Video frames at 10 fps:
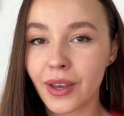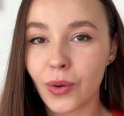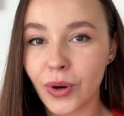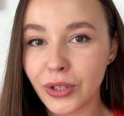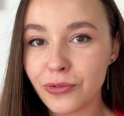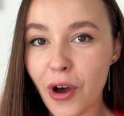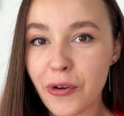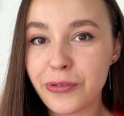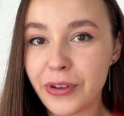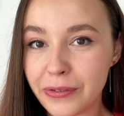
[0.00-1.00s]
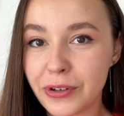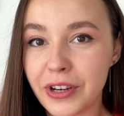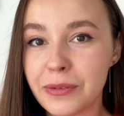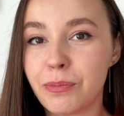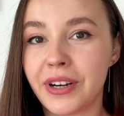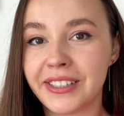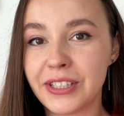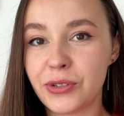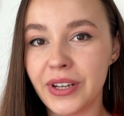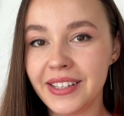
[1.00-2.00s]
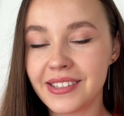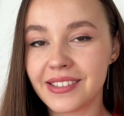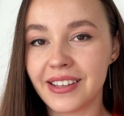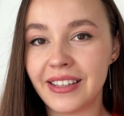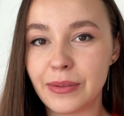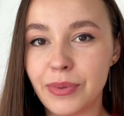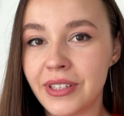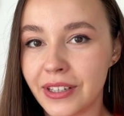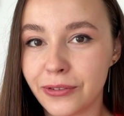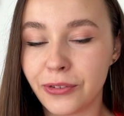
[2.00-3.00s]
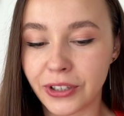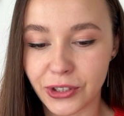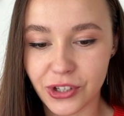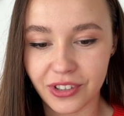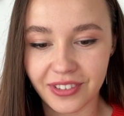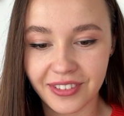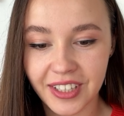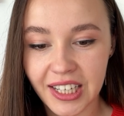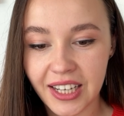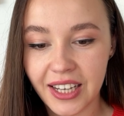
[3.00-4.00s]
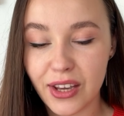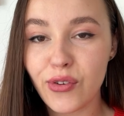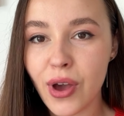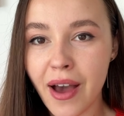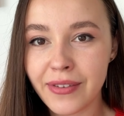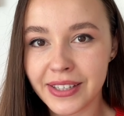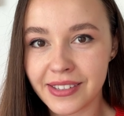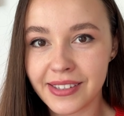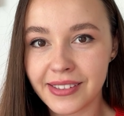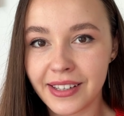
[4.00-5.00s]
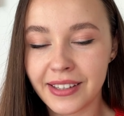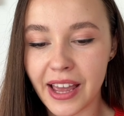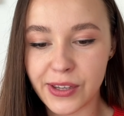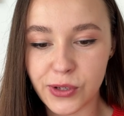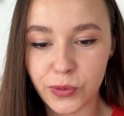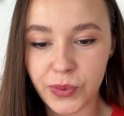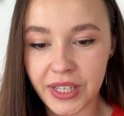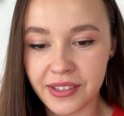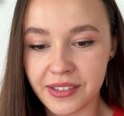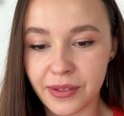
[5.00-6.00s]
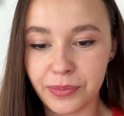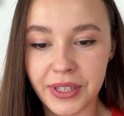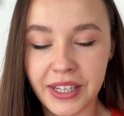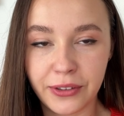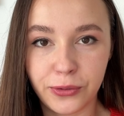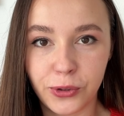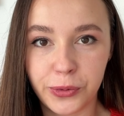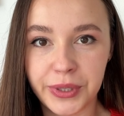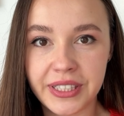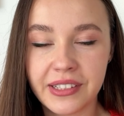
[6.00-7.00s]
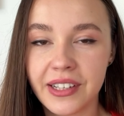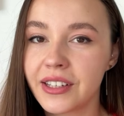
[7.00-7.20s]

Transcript: One of our favorite party tricks is a PDF function. If you have existing SOPs in PDF format,